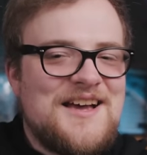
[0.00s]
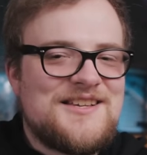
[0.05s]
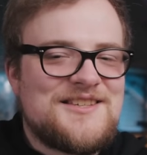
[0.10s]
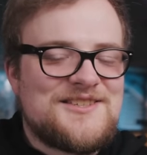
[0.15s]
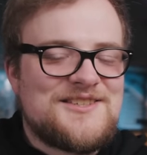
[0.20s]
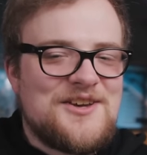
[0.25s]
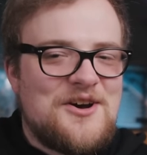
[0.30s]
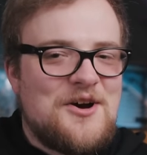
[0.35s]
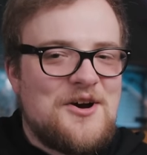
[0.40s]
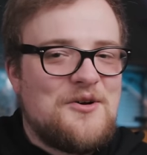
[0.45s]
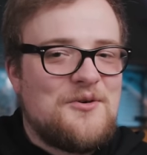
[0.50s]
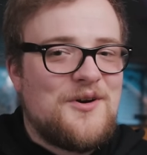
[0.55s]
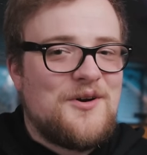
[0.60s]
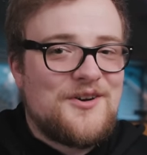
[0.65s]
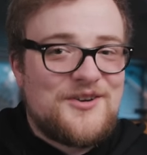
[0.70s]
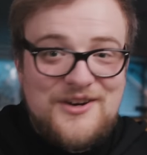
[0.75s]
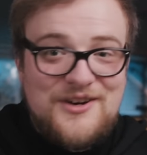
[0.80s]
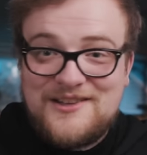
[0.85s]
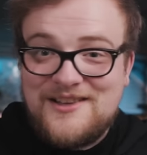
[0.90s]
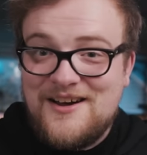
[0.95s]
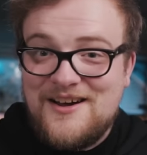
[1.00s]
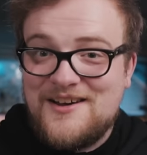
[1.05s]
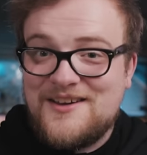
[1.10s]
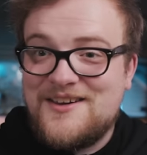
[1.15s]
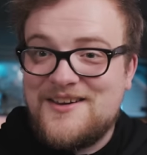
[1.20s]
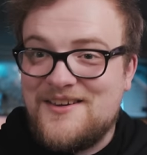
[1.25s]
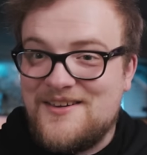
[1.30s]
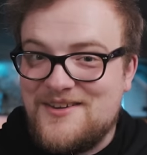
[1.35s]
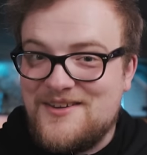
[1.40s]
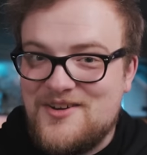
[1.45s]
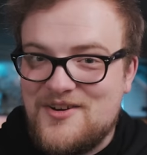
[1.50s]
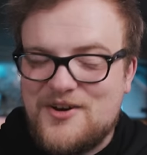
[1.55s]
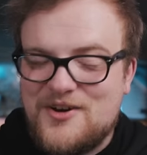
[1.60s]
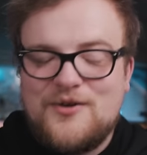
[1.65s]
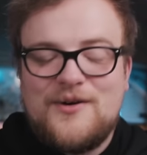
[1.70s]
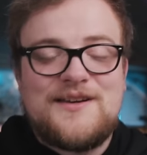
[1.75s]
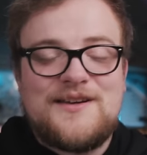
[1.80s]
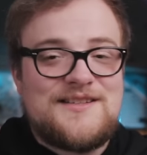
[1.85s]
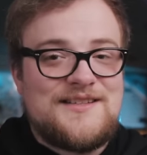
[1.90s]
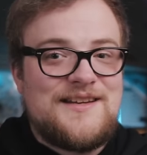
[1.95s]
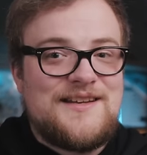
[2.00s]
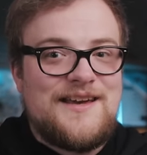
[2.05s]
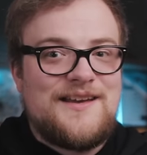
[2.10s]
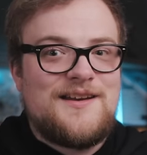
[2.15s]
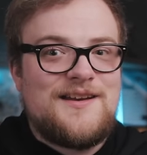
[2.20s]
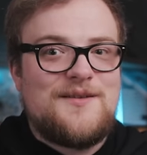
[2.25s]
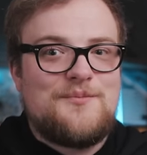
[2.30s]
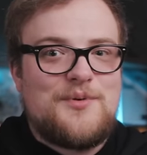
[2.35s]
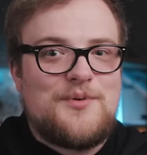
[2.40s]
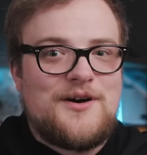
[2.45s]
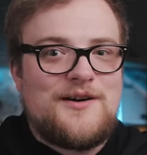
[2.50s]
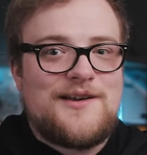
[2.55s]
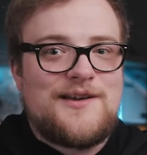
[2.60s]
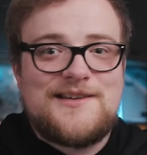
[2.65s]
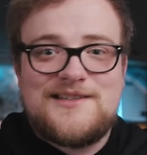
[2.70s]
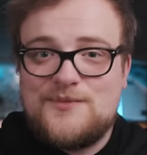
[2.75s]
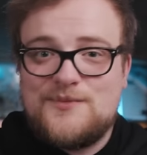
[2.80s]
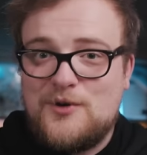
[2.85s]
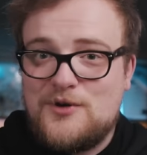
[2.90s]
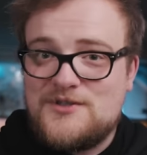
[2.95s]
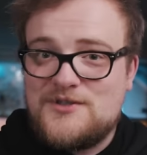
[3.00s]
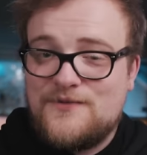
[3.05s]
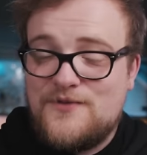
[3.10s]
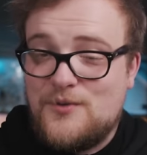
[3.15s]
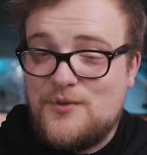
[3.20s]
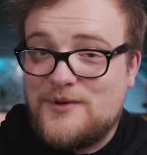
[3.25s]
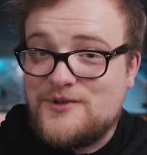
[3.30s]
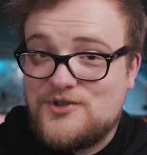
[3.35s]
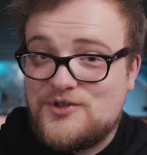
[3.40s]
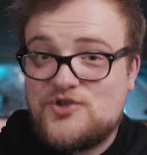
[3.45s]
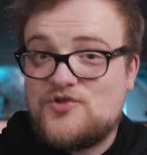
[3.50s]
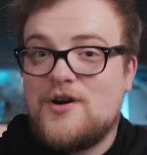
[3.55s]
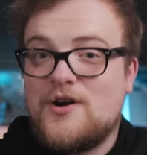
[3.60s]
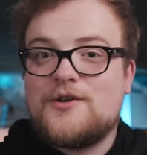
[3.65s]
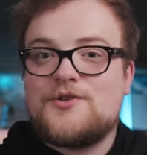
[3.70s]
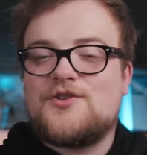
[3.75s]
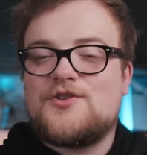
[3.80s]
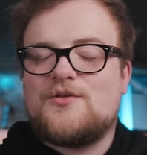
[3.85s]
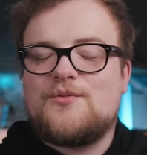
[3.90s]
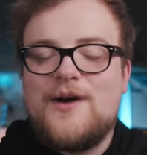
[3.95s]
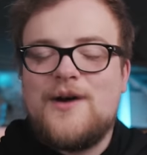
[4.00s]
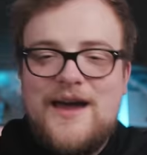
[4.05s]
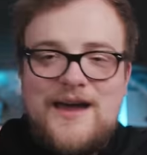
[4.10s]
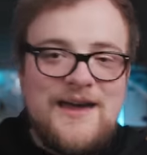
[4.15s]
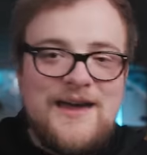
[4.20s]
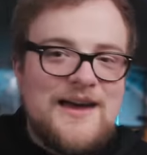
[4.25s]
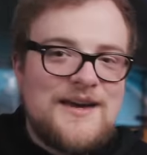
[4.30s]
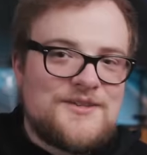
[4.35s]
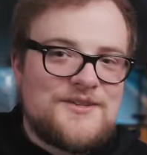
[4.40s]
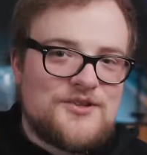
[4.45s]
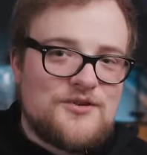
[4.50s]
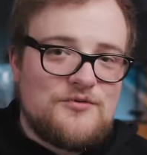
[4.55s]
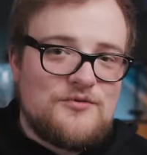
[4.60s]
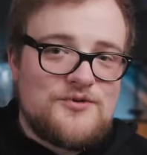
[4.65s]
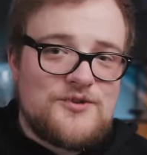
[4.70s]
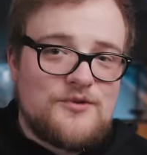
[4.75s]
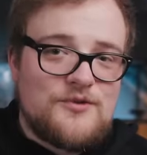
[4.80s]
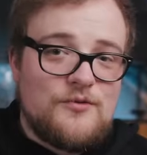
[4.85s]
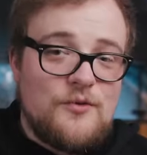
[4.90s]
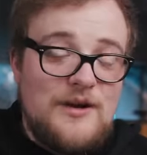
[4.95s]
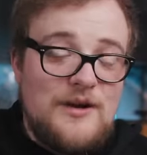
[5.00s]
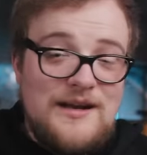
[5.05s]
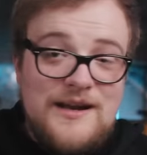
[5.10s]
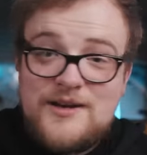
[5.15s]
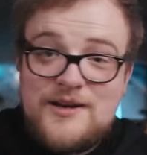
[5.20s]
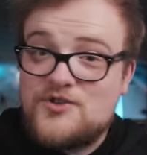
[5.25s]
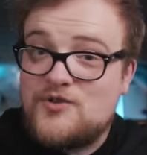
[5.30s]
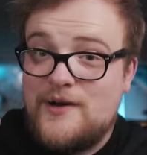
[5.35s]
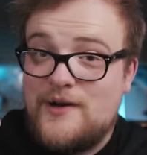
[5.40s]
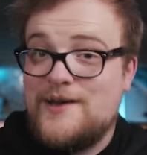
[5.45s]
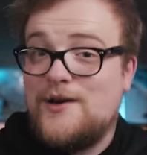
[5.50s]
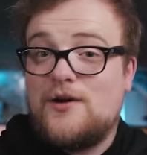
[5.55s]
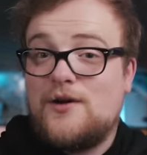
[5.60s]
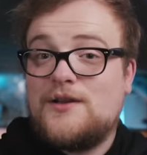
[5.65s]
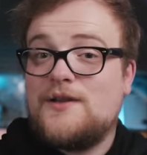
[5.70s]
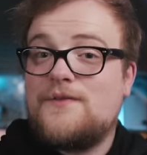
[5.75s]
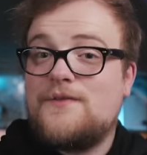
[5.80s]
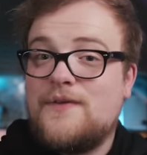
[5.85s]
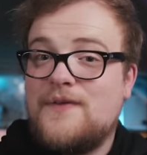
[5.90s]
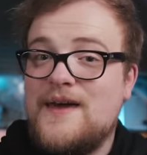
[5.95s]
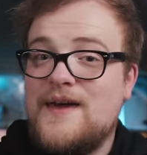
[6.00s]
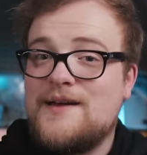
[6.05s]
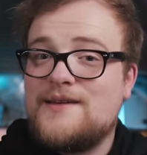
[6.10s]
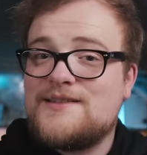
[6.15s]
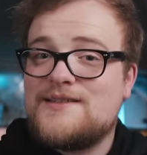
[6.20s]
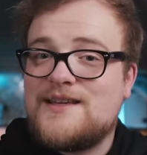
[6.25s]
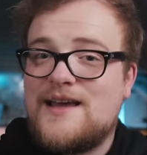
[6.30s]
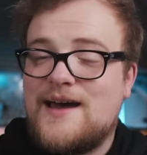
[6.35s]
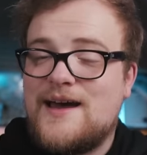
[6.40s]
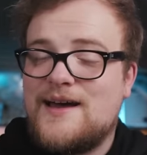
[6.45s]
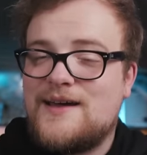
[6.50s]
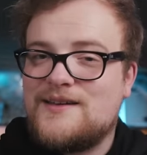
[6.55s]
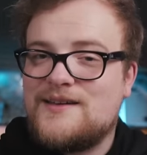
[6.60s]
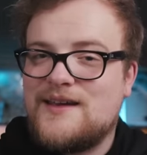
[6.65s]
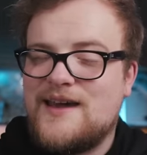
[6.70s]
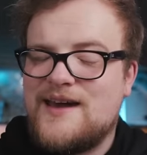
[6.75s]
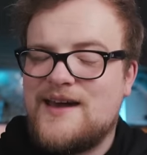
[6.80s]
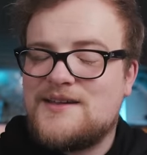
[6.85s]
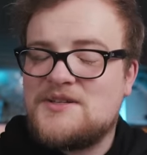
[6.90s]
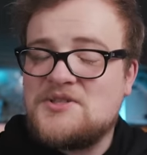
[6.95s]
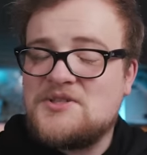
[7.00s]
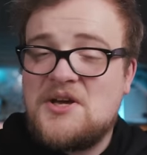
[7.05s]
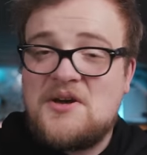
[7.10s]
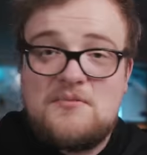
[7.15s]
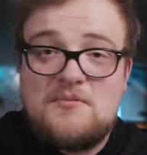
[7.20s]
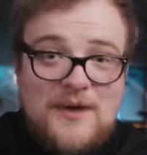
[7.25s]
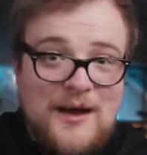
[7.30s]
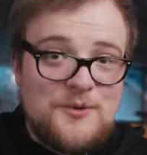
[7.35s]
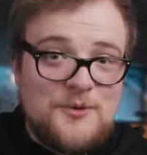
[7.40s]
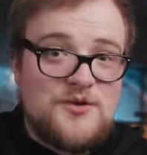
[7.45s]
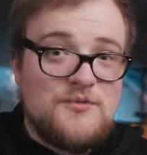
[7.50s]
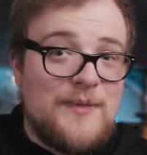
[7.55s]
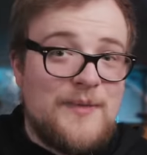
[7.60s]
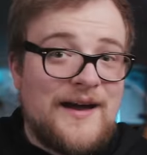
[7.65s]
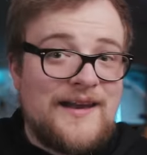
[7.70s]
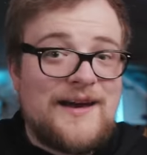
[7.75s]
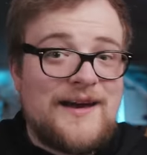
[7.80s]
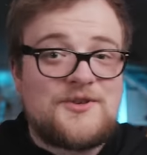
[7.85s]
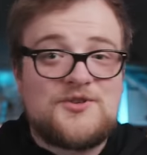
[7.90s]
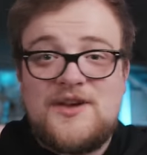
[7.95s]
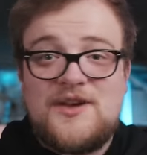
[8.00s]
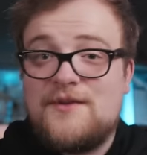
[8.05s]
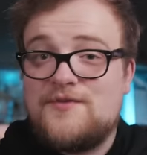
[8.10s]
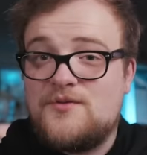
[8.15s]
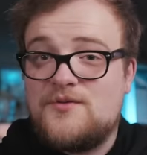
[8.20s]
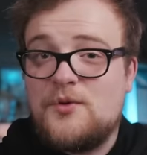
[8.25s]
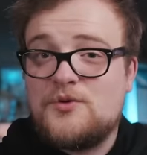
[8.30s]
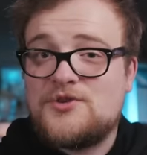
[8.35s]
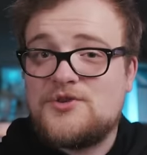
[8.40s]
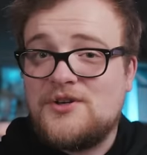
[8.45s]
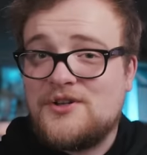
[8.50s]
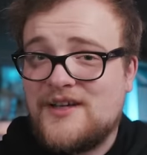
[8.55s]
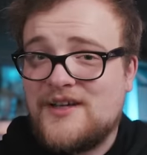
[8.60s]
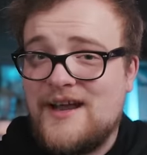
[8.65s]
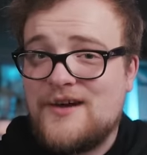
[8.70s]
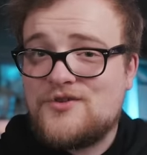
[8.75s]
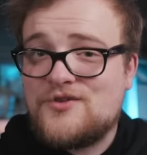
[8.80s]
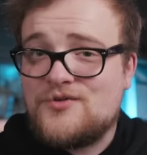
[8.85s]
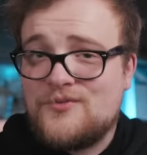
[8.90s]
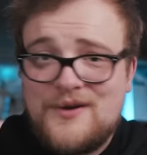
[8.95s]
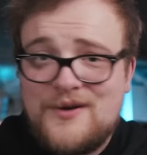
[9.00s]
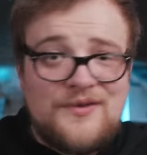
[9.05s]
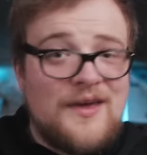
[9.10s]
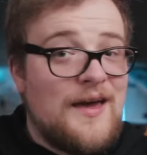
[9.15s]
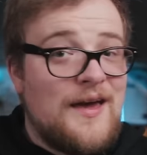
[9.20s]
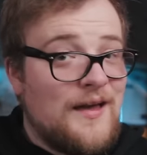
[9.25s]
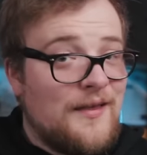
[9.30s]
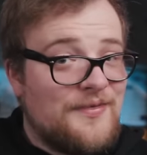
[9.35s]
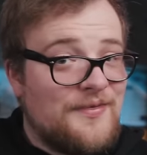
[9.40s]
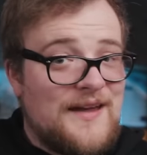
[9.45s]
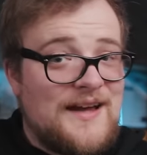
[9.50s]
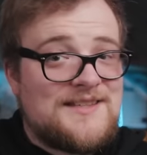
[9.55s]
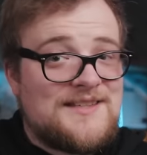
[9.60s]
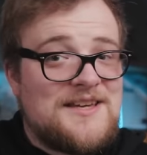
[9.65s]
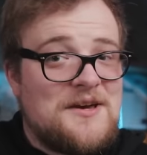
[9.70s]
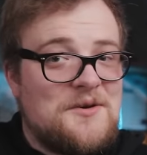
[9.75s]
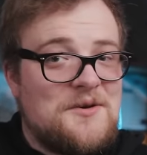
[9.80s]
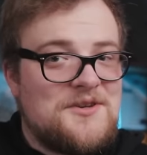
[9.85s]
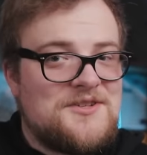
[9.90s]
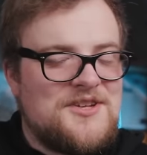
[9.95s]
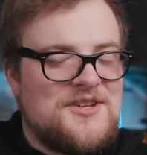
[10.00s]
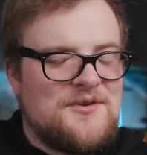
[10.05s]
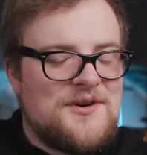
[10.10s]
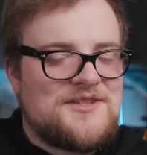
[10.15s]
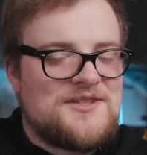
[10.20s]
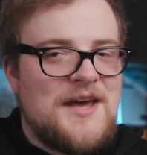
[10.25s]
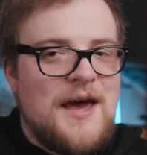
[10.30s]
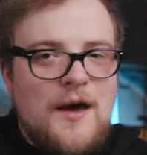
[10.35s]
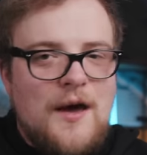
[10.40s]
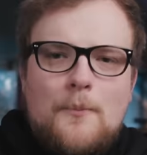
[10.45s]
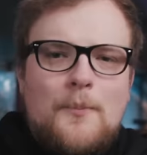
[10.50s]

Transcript: So good luck, you're going to need it, but I suppose if you want a structured way to do literally all of the things and get uh, a mount you might actually have an emotional connection with, that's how to do it.